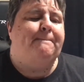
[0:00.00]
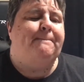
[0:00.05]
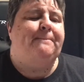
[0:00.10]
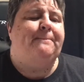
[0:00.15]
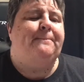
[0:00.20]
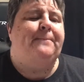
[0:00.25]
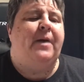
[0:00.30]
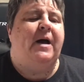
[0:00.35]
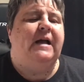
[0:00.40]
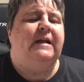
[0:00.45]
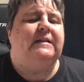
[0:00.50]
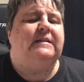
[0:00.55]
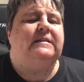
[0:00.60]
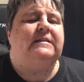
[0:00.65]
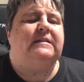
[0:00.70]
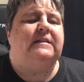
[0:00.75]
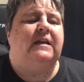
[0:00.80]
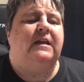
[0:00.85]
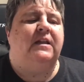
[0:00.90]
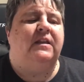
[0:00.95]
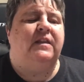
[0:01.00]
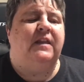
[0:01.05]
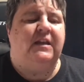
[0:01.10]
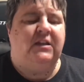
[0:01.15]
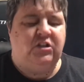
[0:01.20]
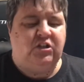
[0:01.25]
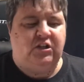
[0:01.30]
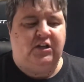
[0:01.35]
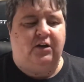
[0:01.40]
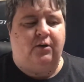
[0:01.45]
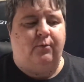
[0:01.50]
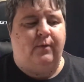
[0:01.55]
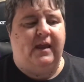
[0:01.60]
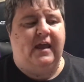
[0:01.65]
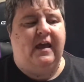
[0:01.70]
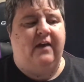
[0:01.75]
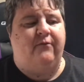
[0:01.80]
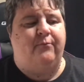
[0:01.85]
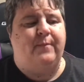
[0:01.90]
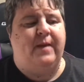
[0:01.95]
But this year we
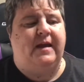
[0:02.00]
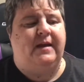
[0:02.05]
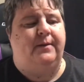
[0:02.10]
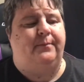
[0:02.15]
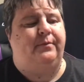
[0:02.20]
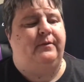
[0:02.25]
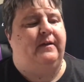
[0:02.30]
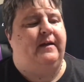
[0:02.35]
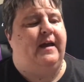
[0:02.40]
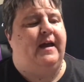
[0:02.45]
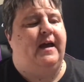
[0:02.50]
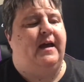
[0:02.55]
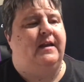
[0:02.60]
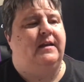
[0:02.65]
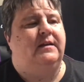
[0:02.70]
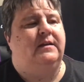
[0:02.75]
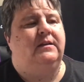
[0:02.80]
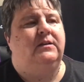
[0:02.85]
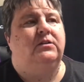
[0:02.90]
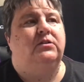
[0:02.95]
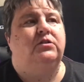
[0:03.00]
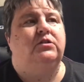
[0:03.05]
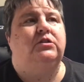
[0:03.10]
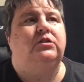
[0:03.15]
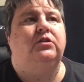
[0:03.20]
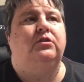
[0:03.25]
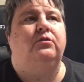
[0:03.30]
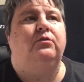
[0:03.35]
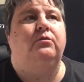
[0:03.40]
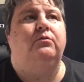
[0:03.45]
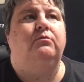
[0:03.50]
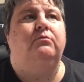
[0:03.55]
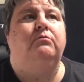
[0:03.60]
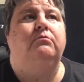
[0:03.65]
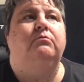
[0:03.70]
have made a plan to